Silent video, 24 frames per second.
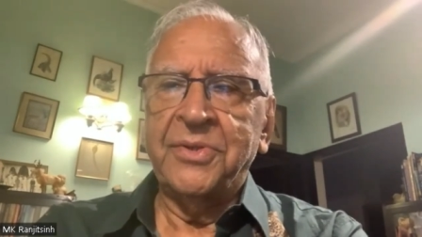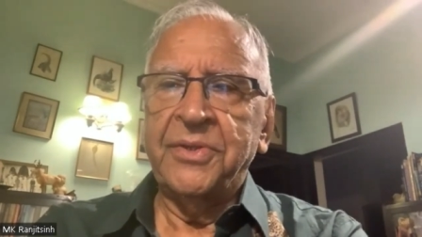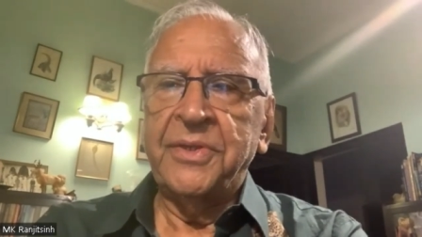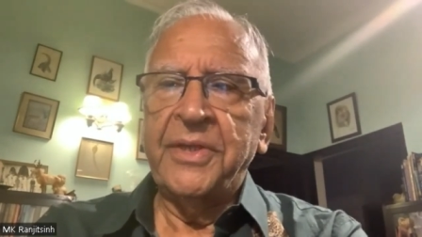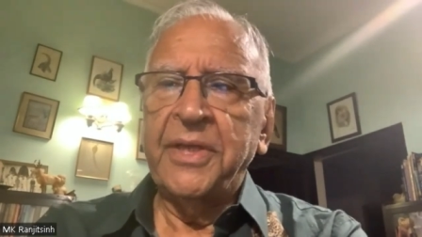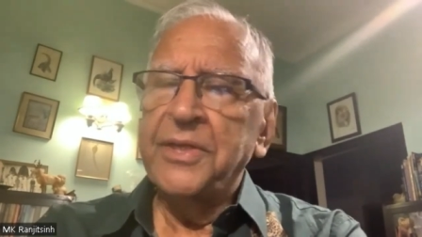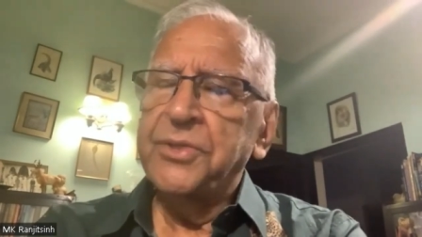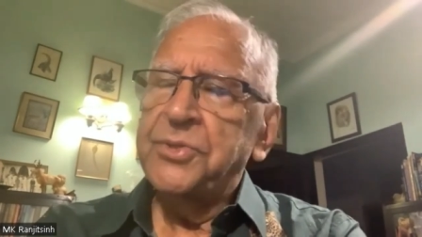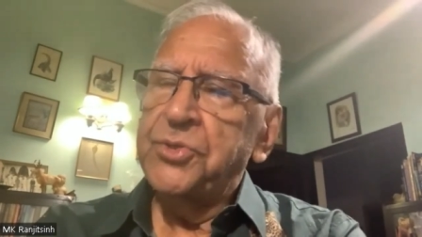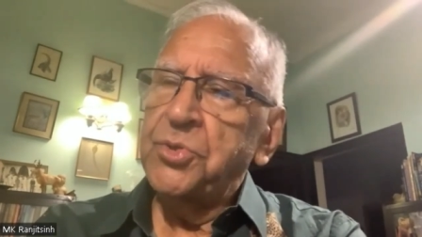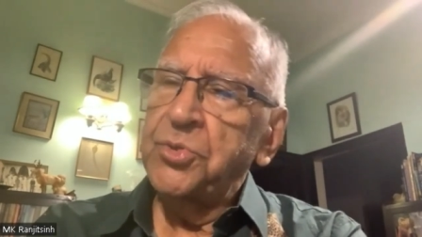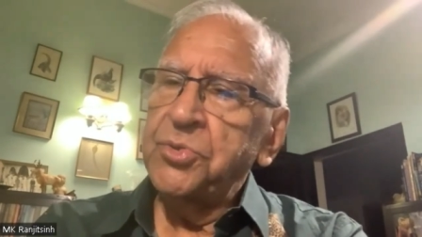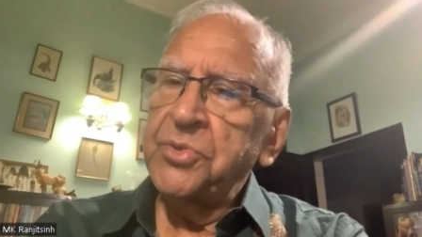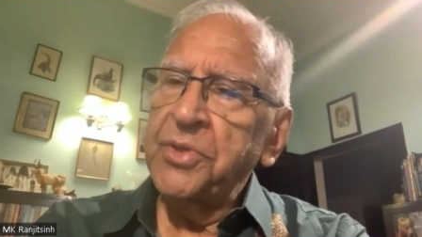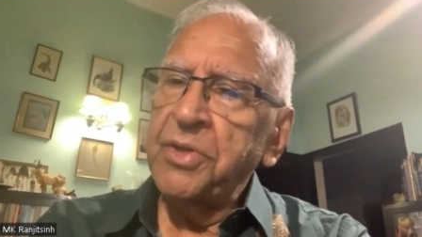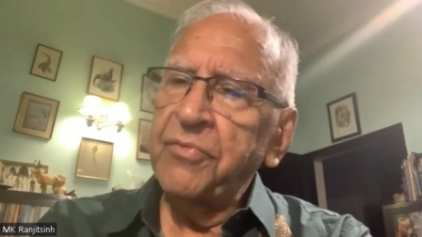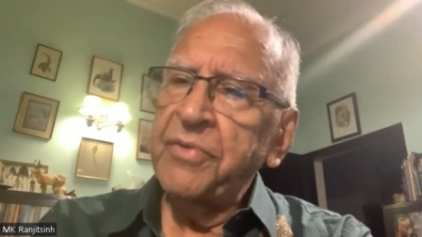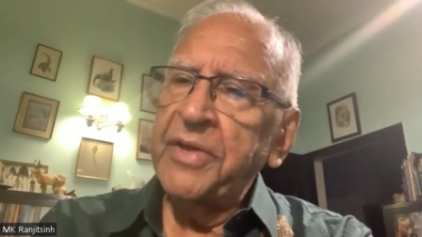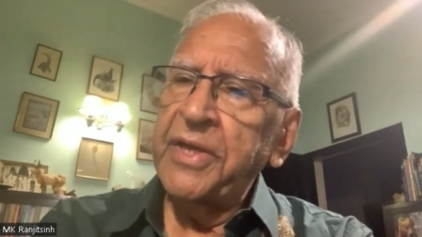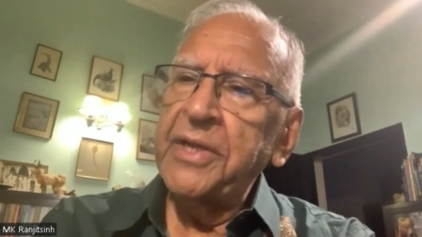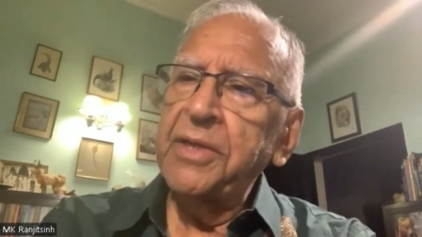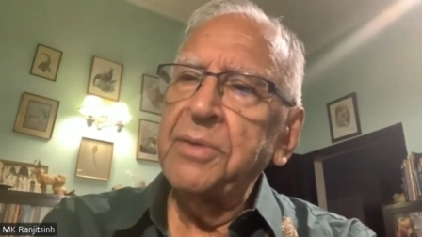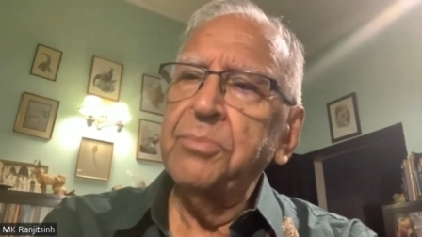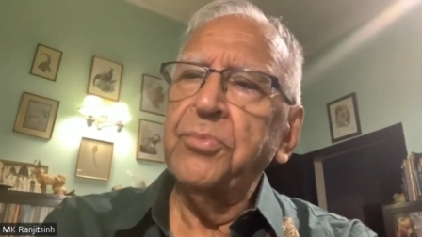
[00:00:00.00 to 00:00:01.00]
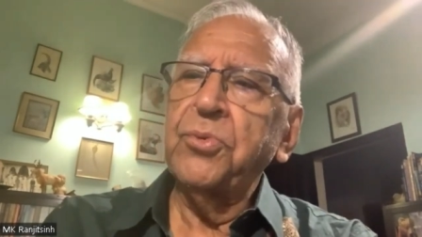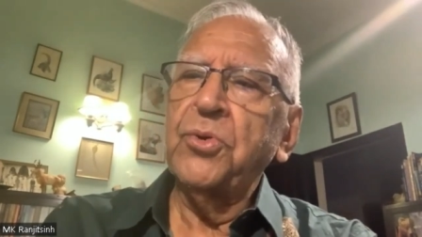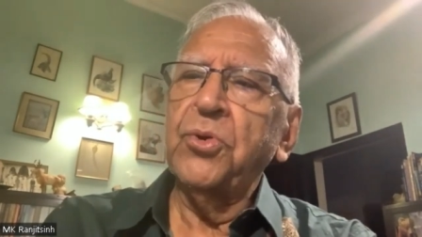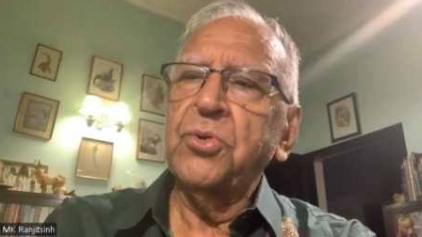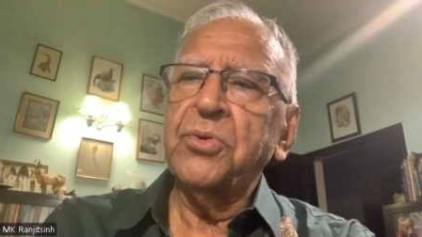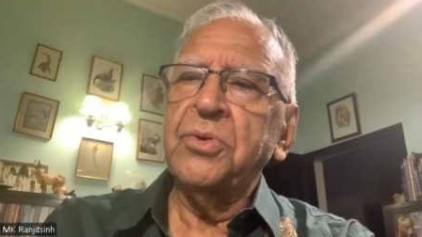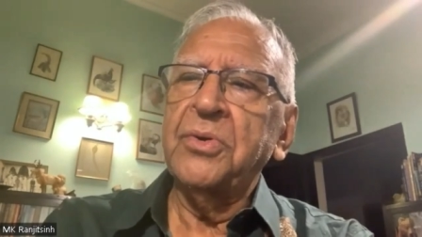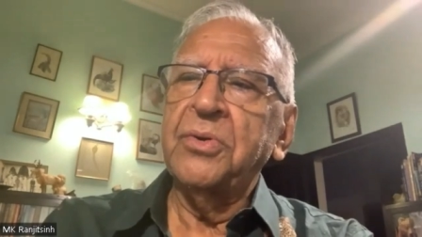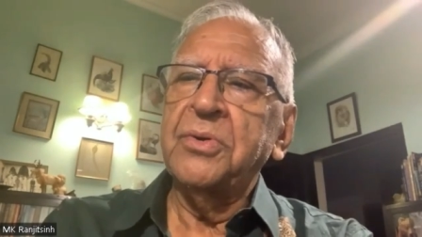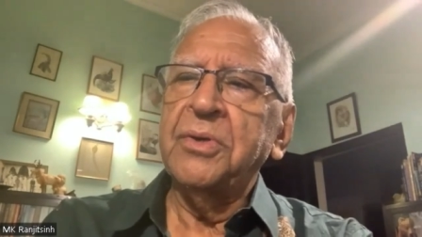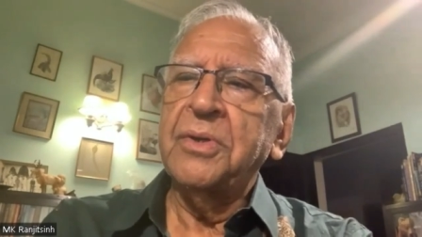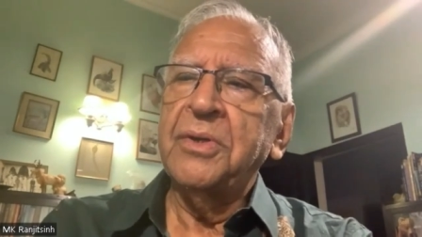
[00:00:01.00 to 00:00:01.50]
The NGOs are very
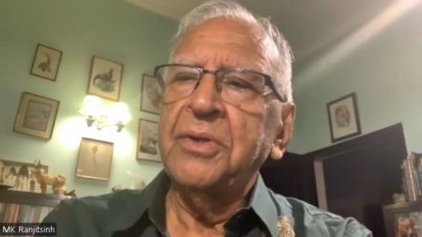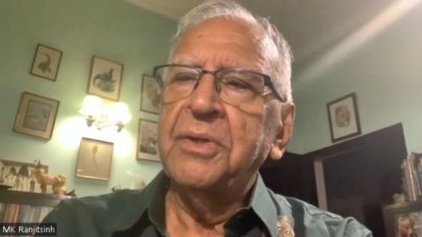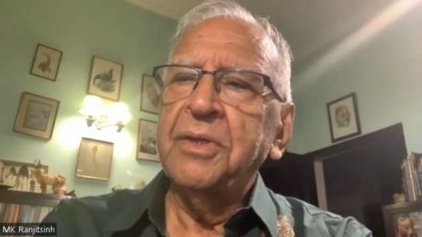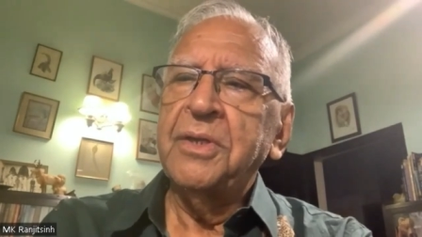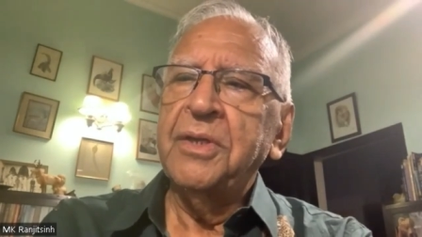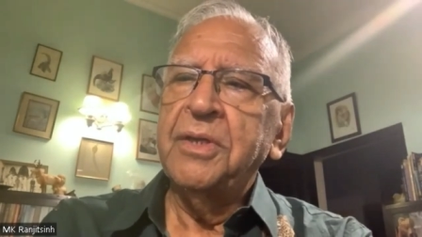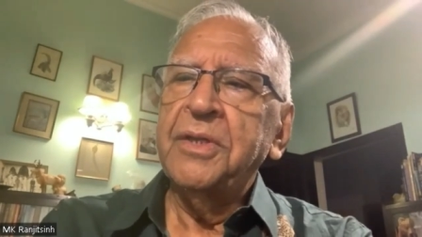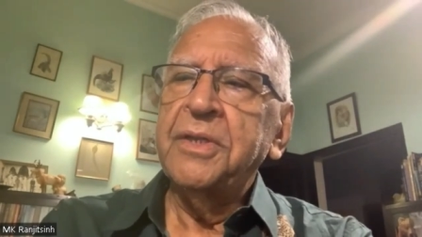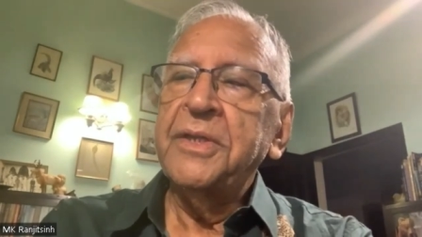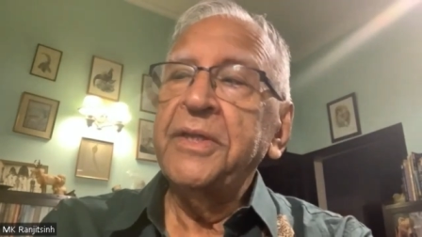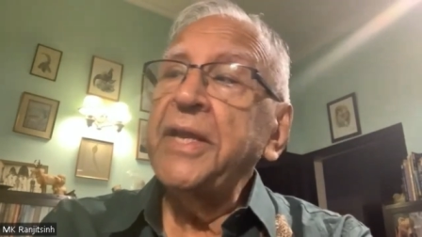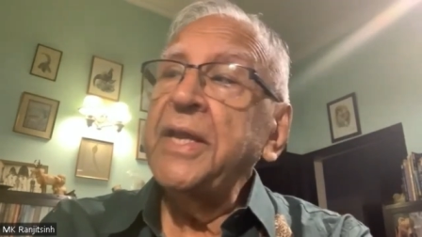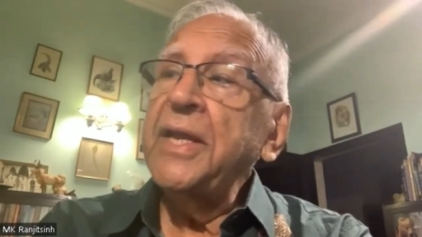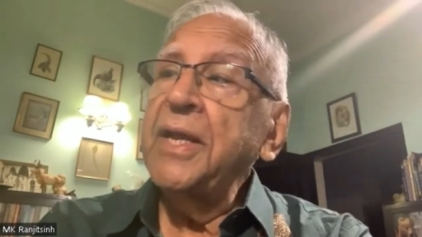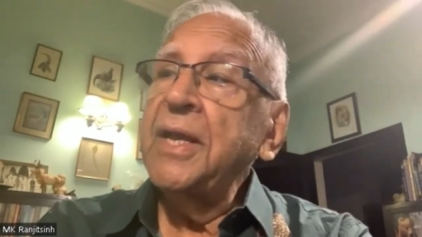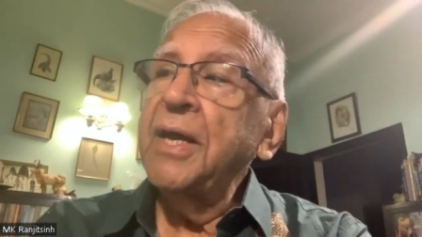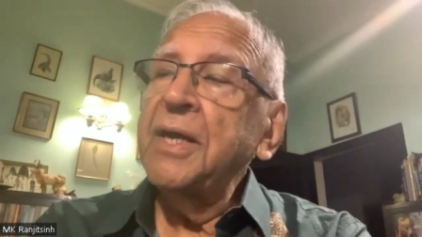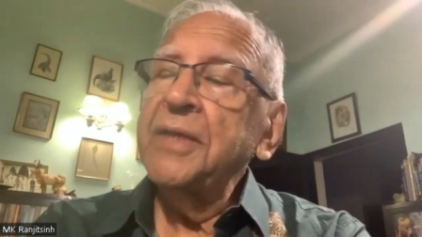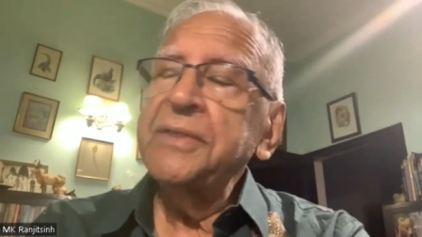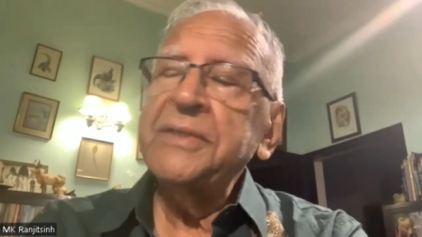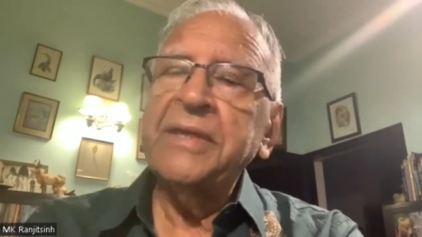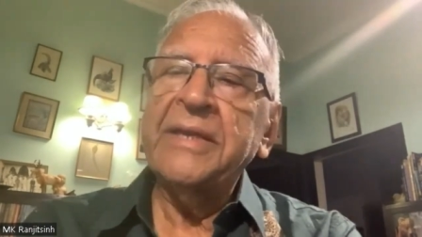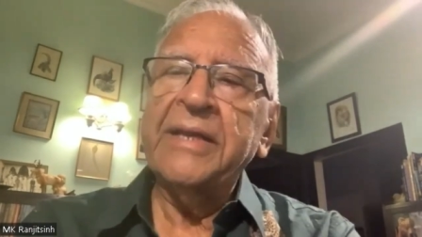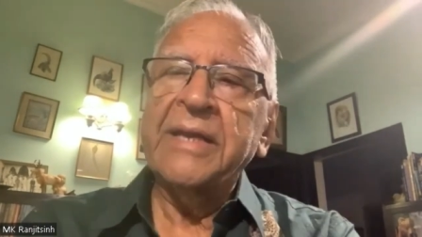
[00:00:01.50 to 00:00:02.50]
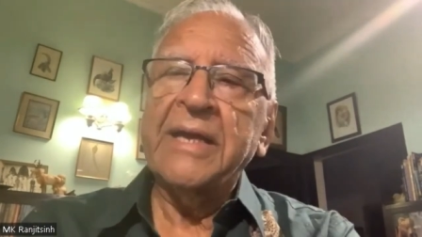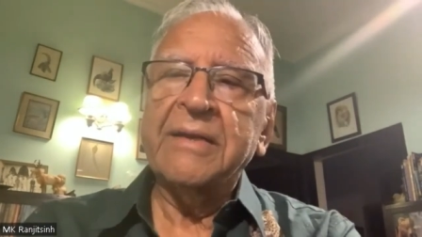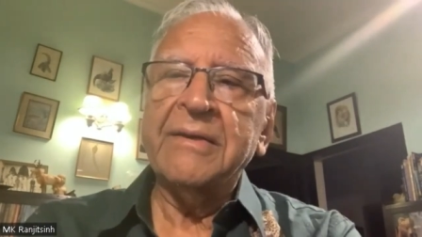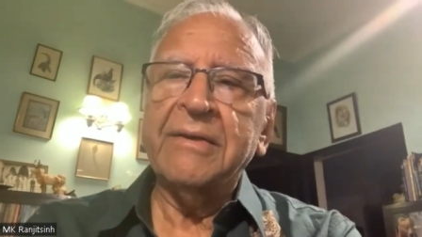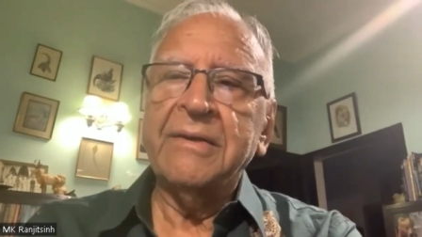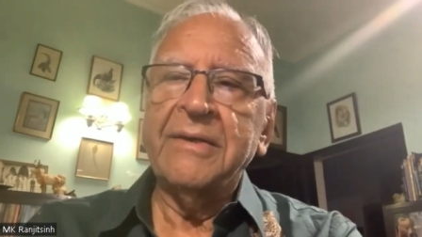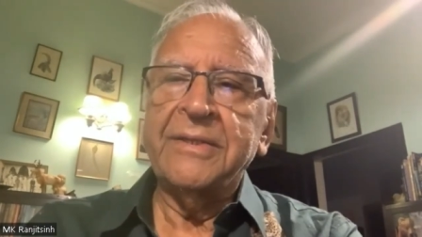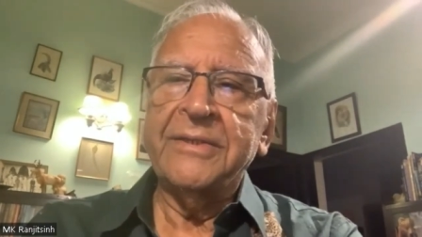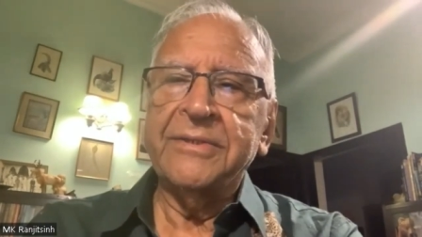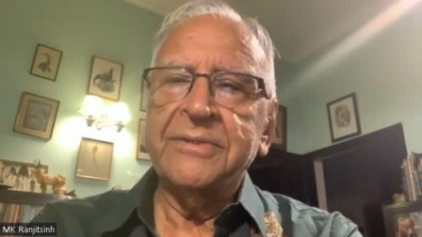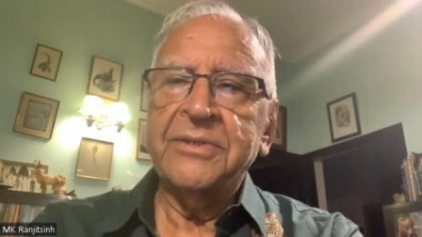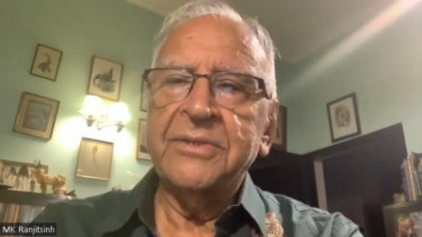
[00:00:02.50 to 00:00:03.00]
important. They are the
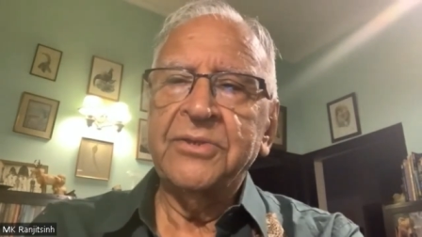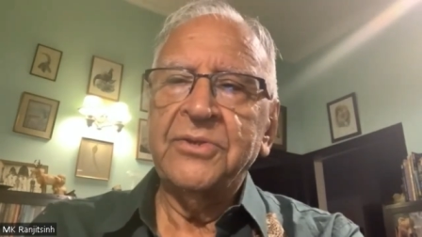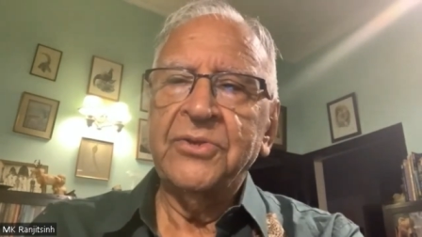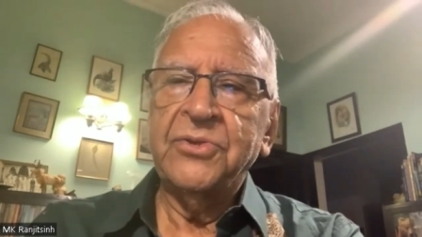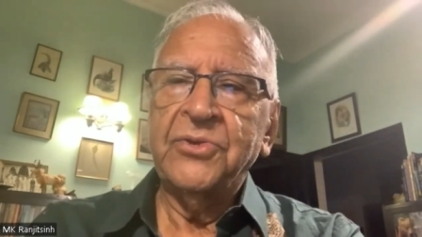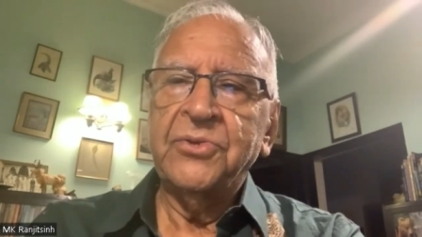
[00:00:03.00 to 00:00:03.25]
catalyst.